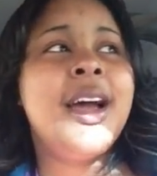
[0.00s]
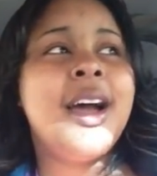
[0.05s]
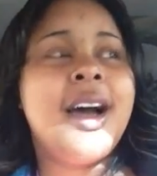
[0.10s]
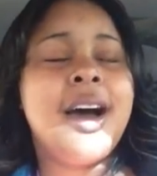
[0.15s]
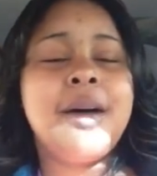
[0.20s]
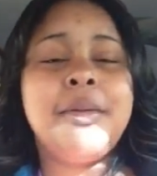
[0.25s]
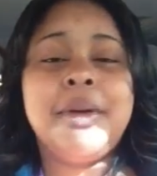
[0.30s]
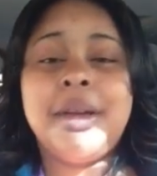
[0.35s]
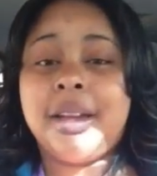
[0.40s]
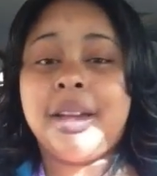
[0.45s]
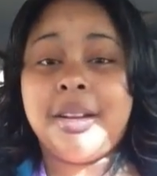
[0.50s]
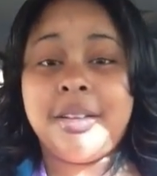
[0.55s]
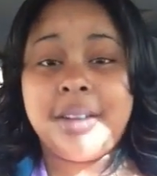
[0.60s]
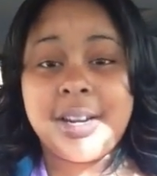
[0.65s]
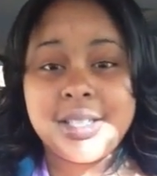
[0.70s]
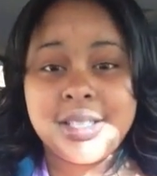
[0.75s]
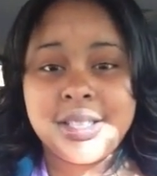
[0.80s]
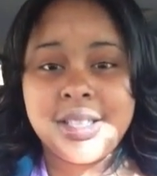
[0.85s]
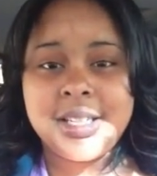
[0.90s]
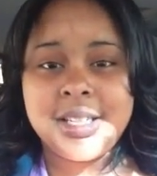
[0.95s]
And
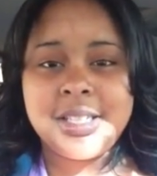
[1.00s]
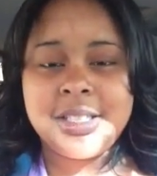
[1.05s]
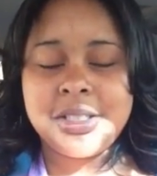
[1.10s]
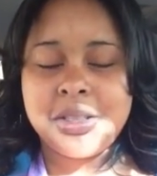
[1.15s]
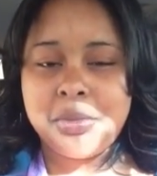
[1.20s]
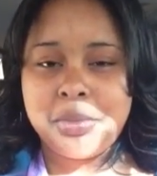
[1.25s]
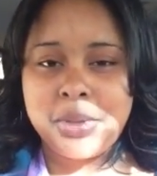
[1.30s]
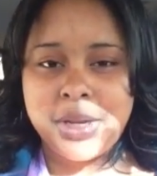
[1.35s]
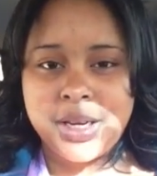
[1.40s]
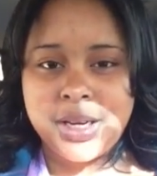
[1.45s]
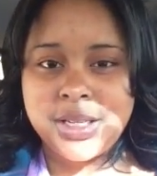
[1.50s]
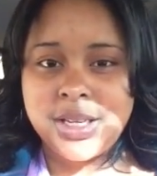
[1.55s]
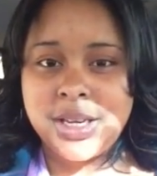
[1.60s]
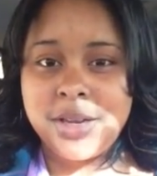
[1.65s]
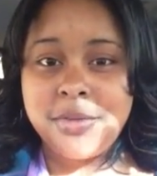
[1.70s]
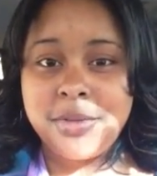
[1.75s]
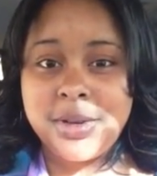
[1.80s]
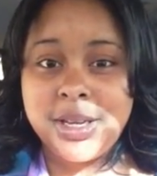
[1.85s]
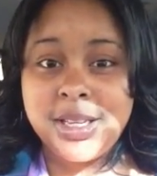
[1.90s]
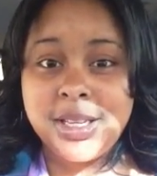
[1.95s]
congratulations on being
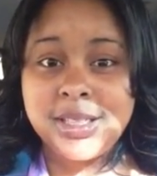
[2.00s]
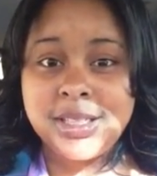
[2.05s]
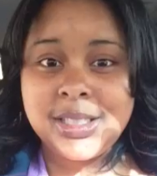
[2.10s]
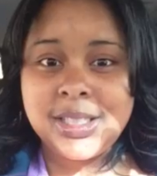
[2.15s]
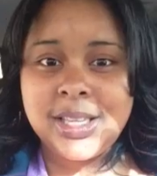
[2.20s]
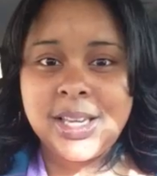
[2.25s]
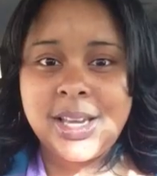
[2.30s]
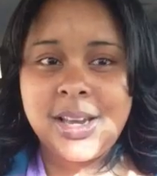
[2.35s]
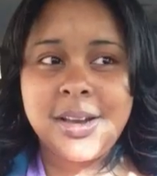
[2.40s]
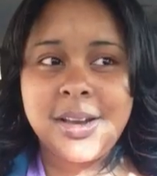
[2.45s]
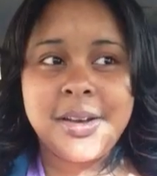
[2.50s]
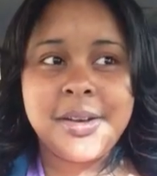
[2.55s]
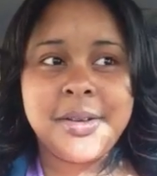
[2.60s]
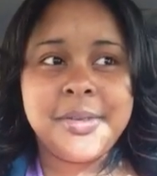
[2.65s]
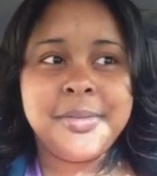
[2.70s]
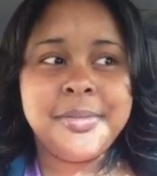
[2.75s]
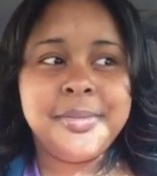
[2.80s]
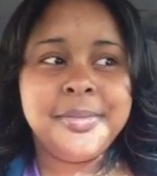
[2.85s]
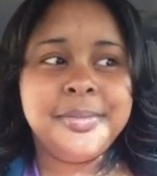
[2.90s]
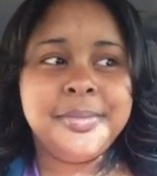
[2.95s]
10 weeks
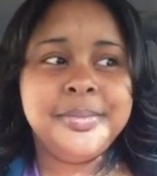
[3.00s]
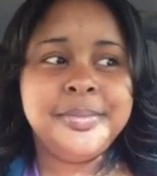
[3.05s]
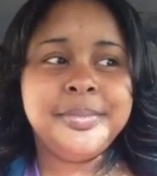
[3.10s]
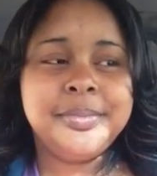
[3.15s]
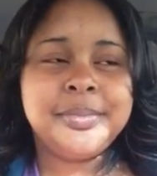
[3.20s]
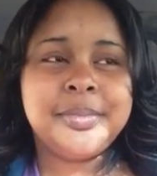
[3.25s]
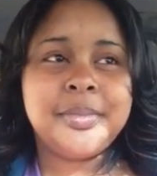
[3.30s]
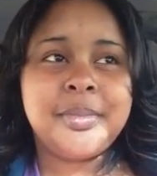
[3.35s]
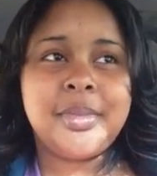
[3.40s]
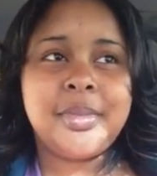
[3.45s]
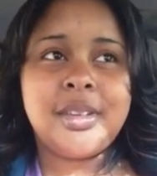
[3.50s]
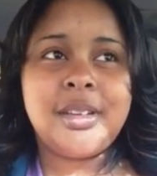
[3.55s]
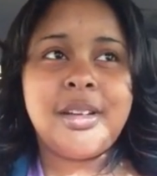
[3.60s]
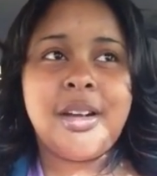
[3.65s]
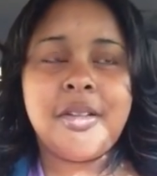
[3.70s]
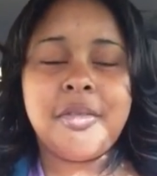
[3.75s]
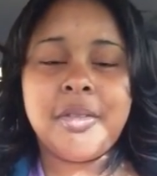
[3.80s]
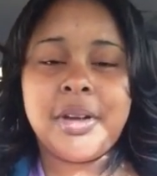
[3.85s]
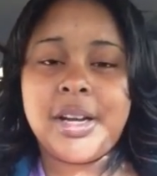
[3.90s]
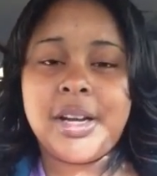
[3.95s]

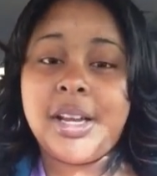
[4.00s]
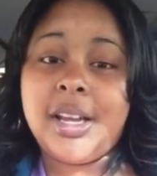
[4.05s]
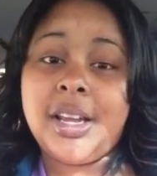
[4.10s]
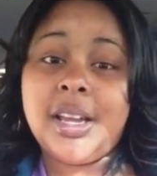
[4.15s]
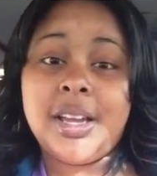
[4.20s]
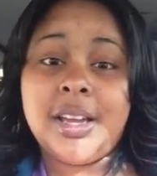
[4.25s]
already.